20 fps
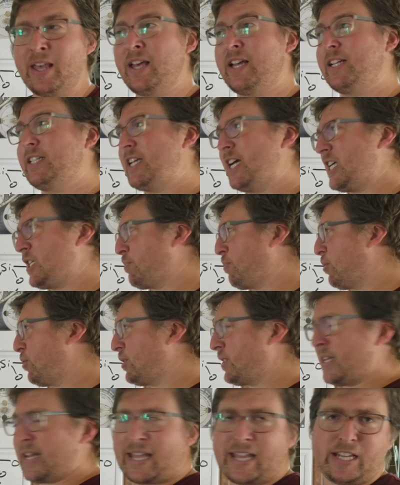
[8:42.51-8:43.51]
Jasper is
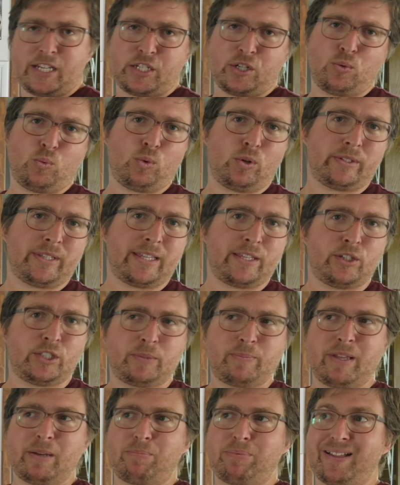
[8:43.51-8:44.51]
an ancient word that used to
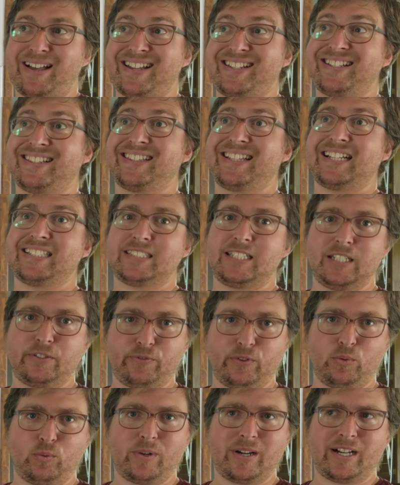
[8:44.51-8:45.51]
be applied to lots of
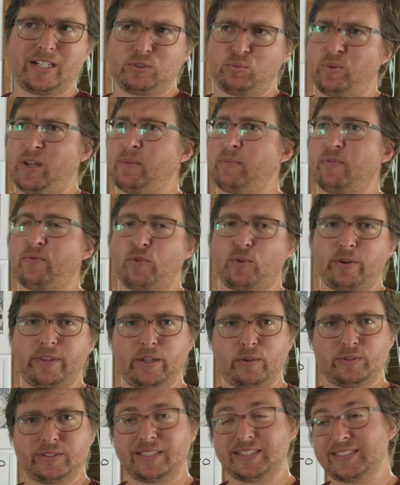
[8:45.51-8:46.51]
different rocks, way before there
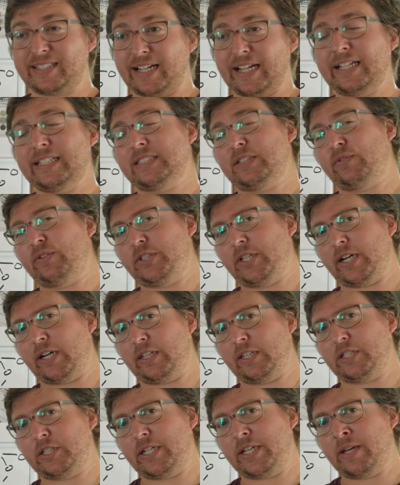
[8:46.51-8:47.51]
was a science of
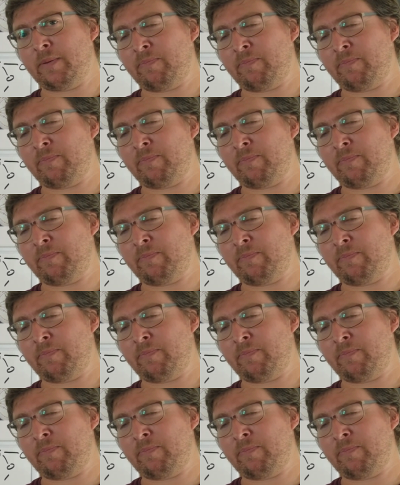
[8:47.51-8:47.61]
geology.